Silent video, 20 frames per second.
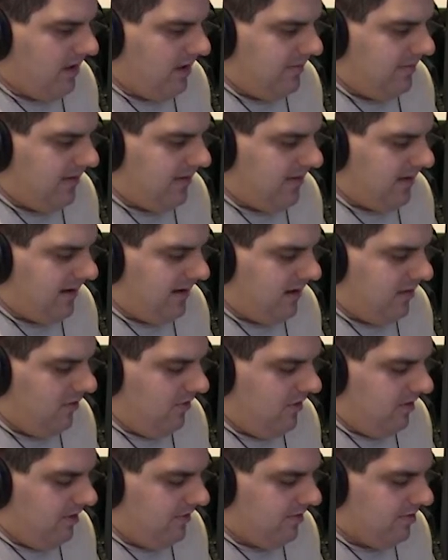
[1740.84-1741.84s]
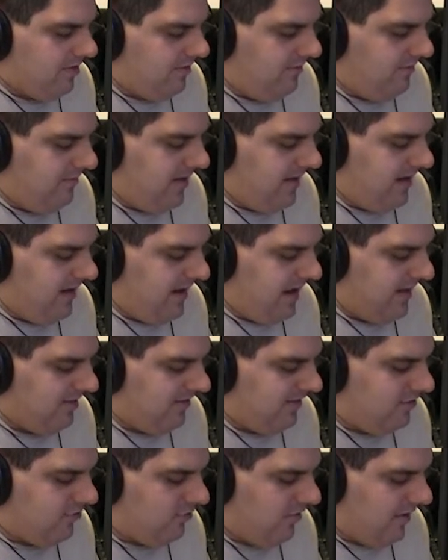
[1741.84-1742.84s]
I mean, like who used to be
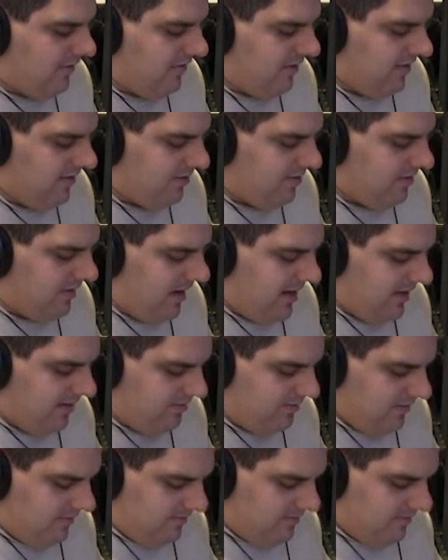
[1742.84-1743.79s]
at Detroit Renaissance.